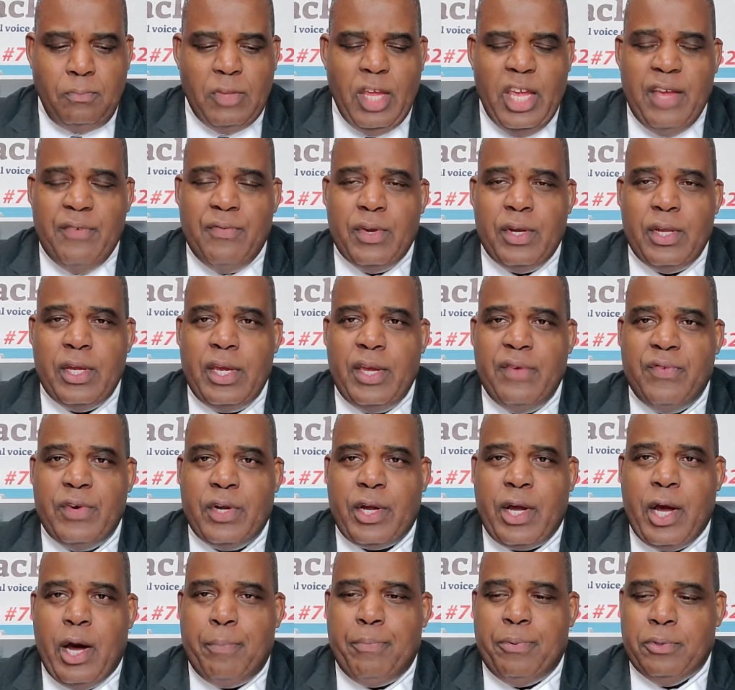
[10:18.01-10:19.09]
even a
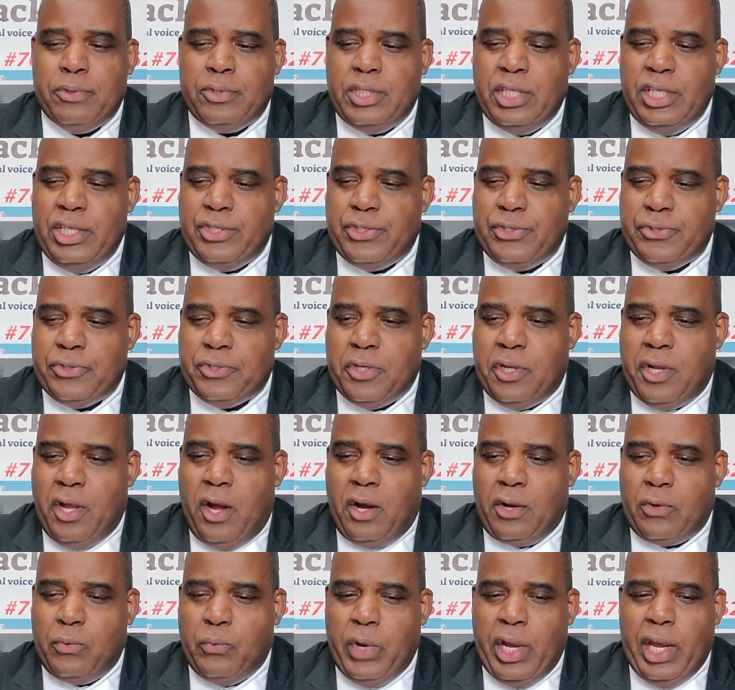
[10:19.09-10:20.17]
couple of teachers
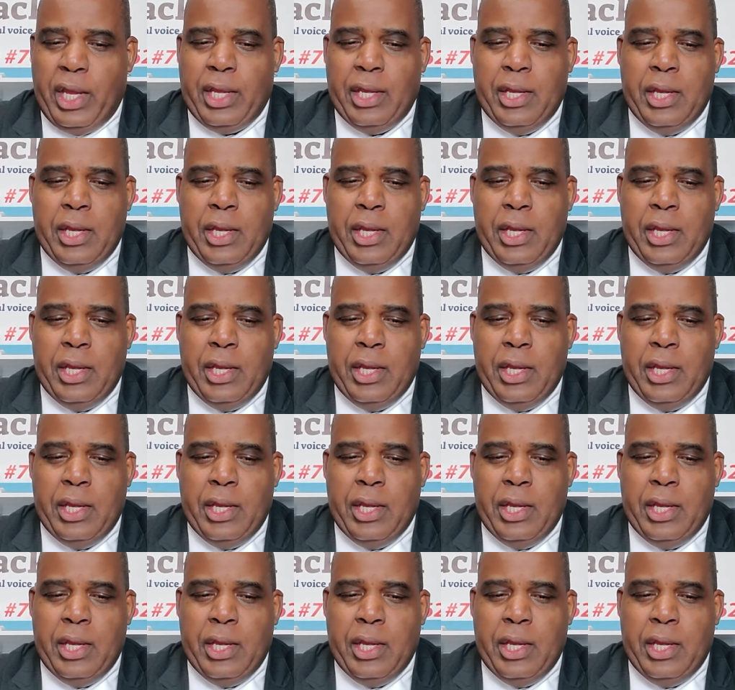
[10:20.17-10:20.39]
along the way